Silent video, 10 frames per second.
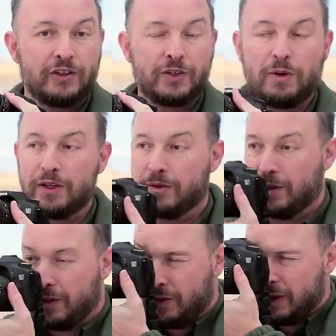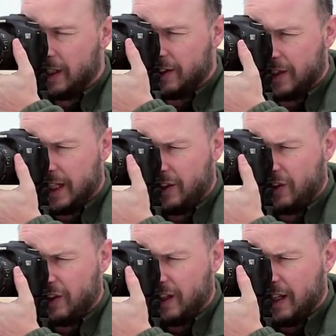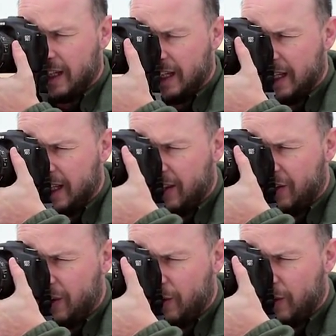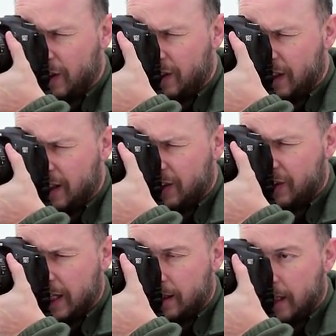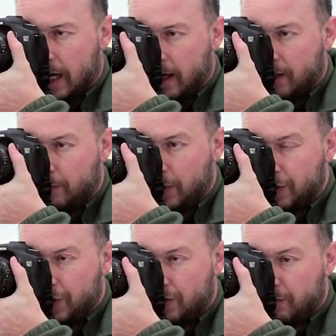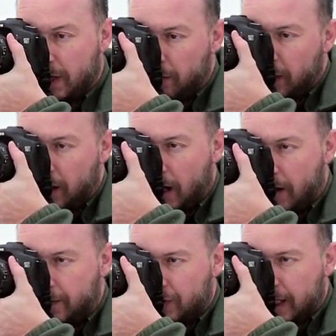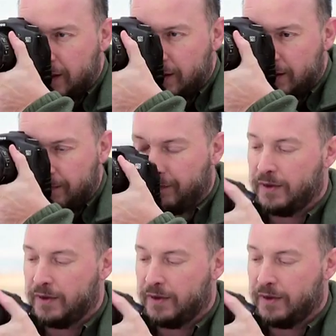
So what you would do in this case is you would set the exposure to maybe half a second.